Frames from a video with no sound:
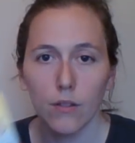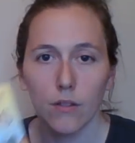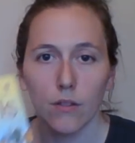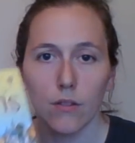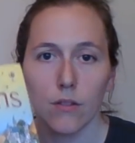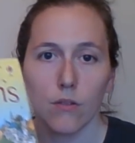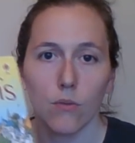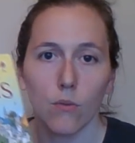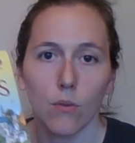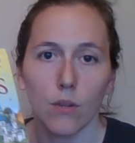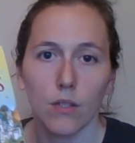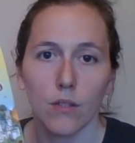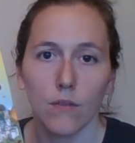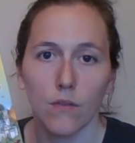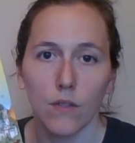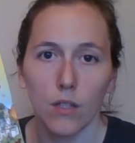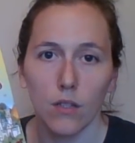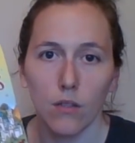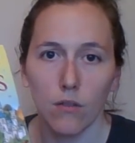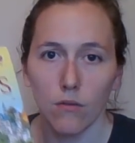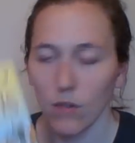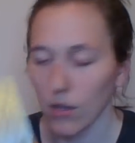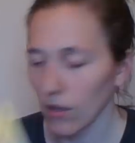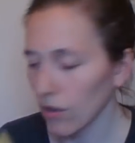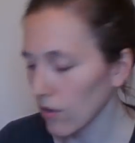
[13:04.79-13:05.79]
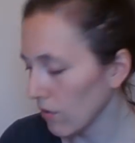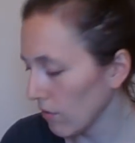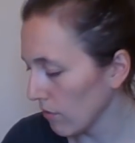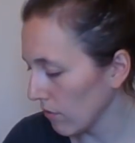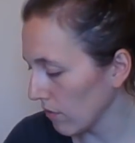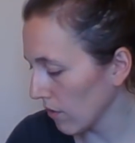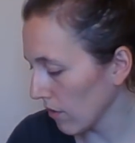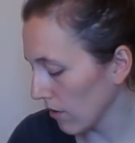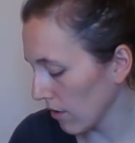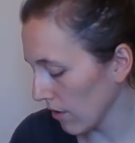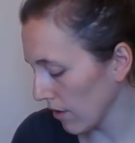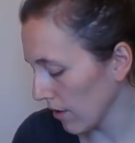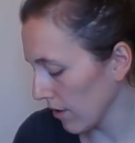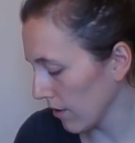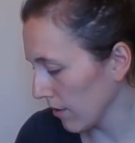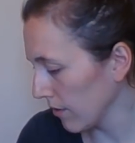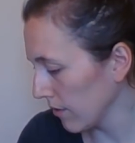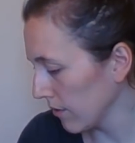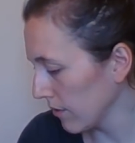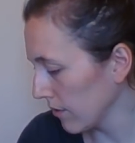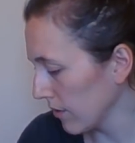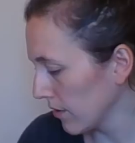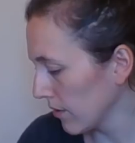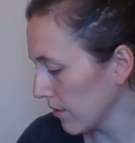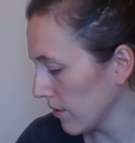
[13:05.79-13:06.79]
Stories of
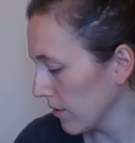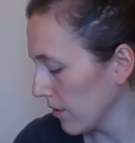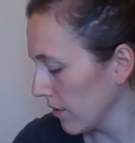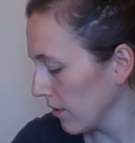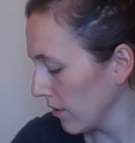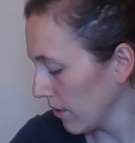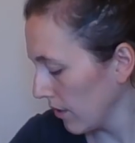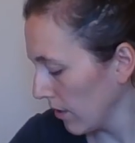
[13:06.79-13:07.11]
Unicorns.